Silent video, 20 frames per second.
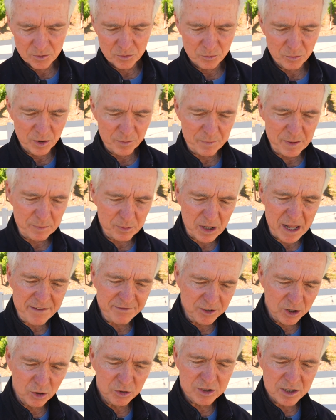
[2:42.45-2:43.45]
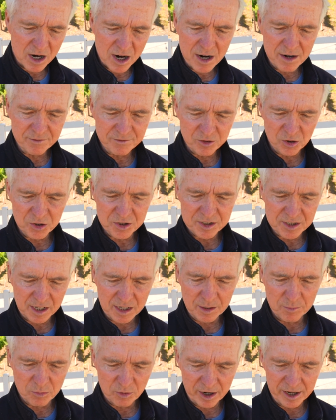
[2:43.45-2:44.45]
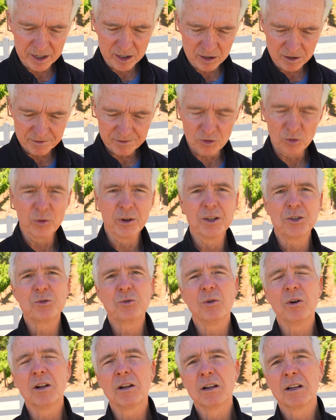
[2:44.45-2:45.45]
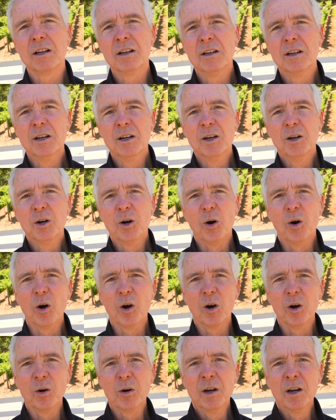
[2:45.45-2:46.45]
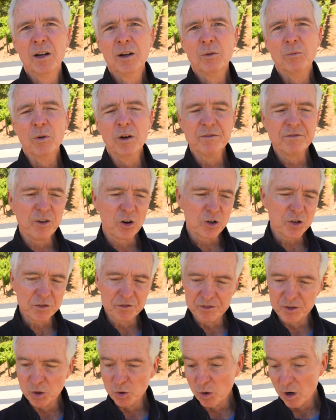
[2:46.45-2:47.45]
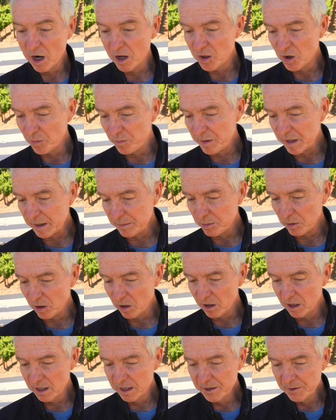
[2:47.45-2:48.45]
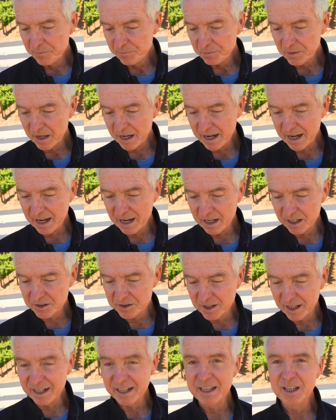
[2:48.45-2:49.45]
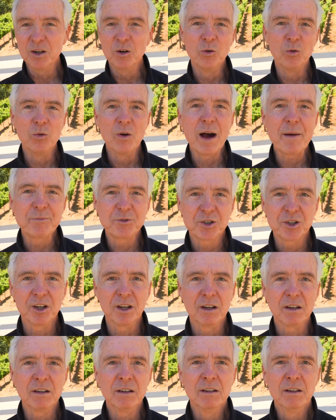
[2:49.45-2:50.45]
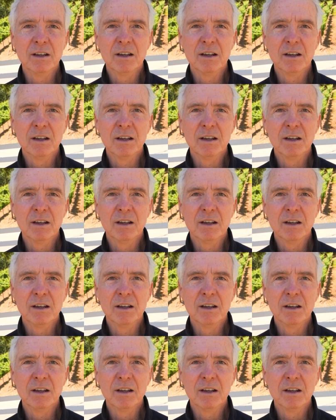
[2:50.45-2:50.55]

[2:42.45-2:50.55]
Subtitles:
When people have no time for celebrating or for ritual, or when folks view other people as an interruption